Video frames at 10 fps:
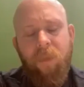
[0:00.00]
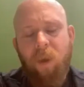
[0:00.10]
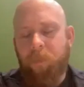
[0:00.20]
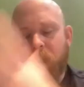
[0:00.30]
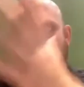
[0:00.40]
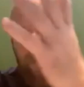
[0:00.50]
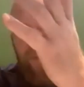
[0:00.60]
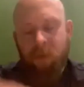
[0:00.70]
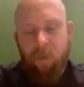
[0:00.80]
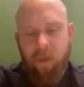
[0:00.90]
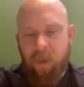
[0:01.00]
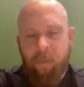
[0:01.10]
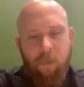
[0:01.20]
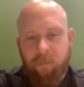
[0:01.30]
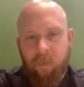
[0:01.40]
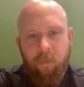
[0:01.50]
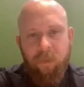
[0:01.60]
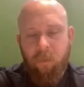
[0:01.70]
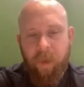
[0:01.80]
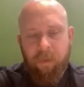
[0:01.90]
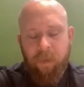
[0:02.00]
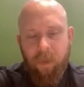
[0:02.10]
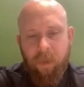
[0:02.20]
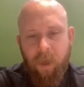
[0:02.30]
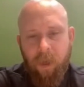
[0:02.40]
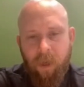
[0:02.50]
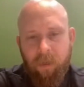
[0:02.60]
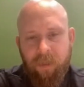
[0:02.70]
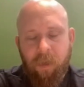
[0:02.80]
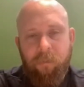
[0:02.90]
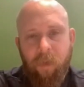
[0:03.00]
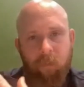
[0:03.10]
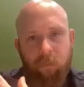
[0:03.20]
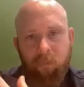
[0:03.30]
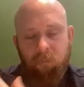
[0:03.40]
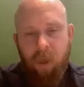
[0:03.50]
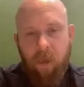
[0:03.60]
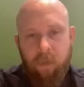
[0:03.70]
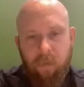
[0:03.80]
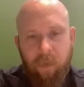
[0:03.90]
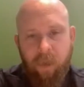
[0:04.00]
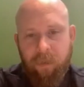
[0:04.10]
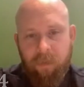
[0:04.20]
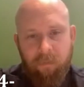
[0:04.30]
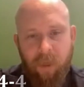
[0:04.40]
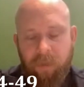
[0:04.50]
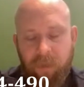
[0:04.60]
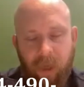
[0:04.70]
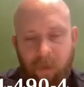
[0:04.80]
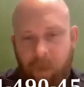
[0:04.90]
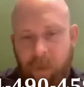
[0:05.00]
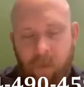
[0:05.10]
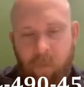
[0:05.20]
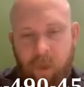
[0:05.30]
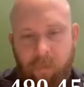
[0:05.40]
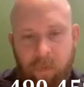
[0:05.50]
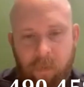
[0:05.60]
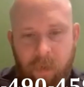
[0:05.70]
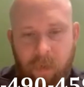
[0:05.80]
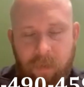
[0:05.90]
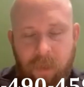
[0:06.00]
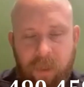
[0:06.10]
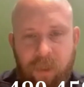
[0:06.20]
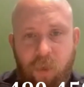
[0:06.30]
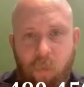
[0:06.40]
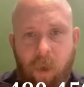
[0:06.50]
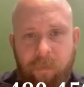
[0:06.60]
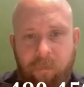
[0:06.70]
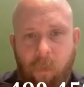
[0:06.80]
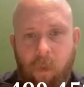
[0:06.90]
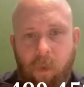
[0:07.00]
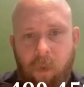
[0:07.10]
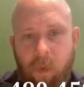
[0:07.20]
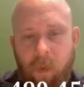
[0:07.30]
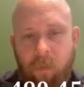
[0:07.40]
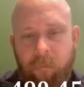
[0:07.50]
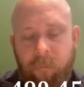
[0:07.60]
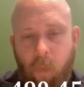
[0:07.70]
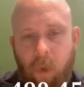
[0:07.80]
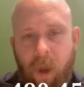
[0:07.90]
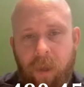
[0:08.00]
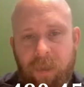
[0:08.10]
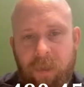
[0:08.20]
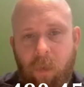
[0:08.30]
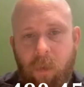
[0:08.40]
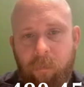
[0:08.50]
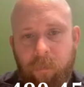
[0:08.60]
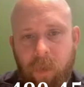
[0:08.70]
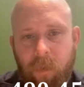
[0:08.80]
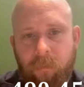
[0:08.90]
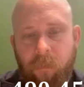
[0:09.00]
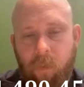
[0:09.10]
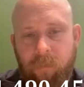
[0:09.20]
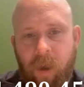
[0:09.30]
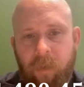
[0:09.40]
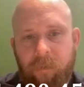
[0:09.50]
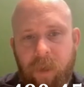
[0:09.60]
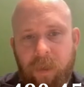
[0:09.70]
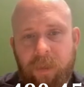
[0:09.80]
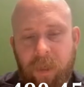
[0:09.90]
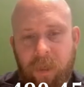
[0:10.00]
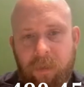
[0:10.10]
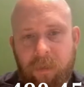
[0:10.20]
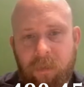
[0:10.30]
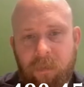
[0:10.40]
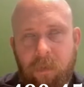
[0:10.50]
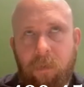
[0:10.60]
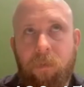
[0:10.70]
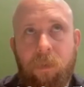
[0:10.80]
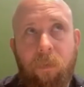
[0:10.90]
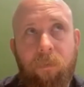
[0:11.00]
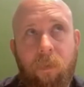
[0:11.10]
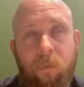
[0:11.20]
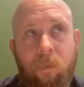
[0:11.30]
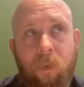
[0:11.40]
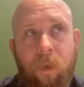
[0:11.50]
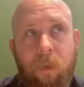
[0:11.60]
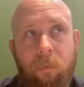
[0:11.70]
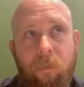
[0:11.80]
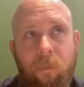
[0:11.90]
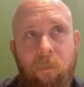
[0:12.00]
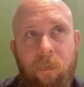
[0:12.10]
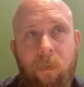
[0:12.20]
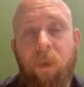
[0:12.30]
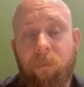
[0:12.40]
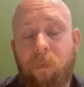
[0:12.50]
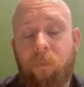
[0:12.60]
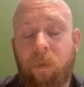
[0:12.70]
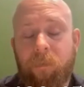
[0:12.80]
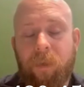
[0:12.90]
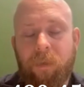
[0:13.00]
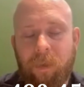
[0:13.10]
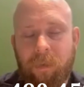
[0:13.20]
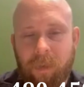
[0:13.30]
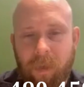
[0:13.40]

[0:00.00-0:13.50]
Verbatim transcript: all means. Email or phone is great. Cell phone, and that's nights, day, weekend, whenever. It's 214-490-4596 or 214-490-4. Yeah, 4596.